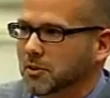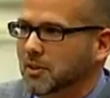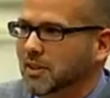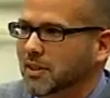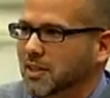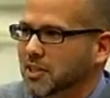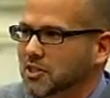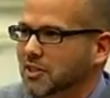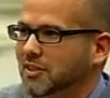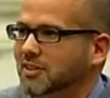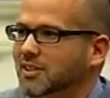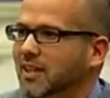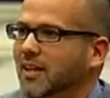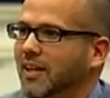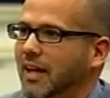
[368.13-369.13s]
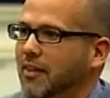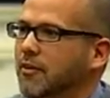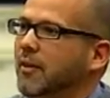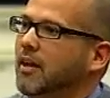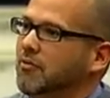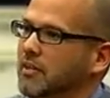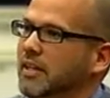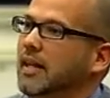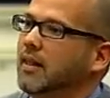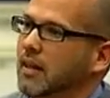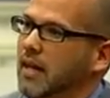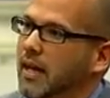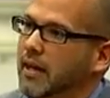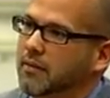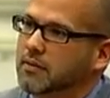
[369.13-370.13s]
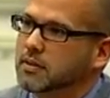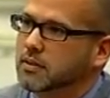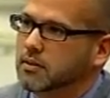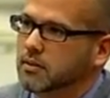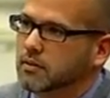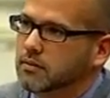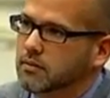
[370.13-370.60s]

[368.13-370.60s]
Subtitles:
to conditions in their everyday lives.